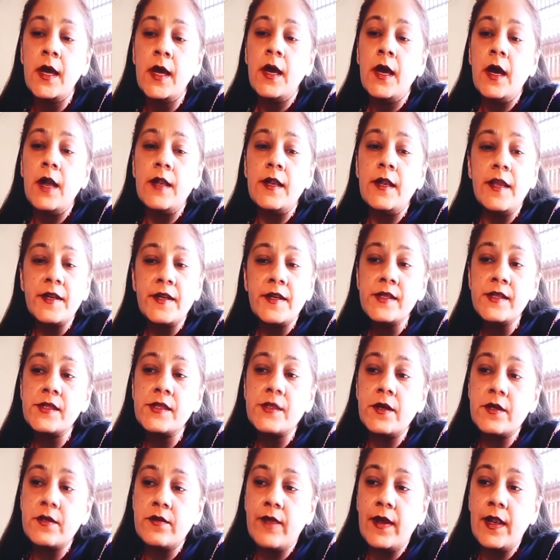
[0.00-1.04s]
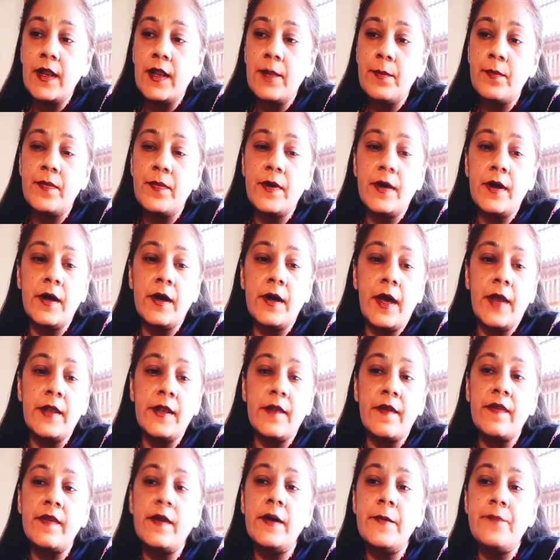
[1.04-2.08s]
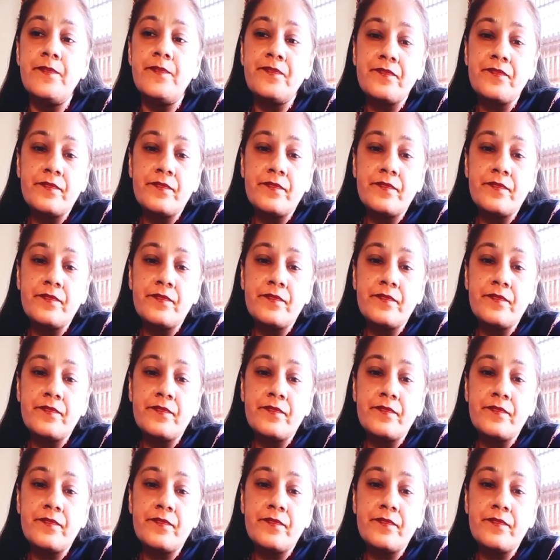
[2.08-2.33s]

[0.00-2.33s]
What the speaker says: Let us develop another